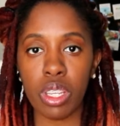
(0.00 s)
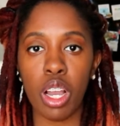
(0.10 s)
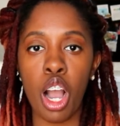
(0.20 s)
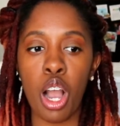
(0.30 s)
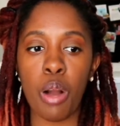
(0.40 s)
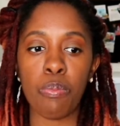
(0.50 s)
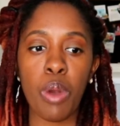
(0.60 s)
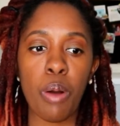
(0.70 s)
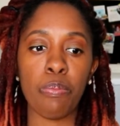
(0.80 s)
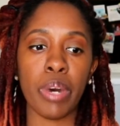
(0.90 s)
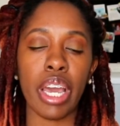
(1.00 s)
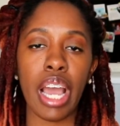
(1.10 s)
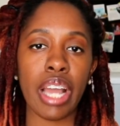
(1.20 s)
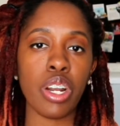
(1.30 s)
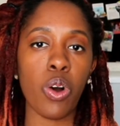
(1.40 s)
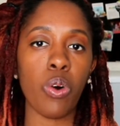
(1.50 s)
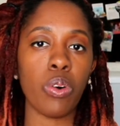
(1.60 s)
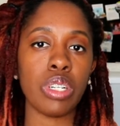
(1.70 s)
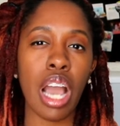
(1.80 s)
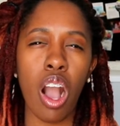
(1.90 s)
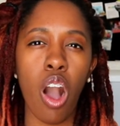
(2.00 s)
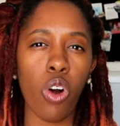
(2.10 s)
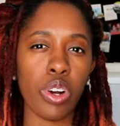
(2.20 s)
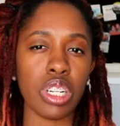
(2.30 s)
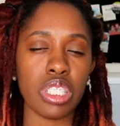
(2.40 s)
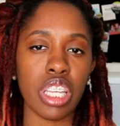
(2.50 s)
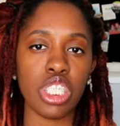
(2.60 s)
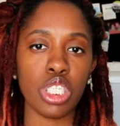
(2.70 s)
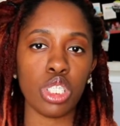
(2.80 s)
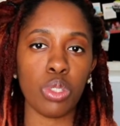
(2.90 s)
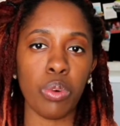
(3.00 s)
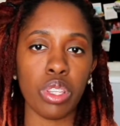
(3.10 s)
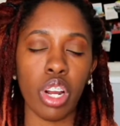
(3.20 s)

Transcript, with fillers: um, but I know not all organizations do it. There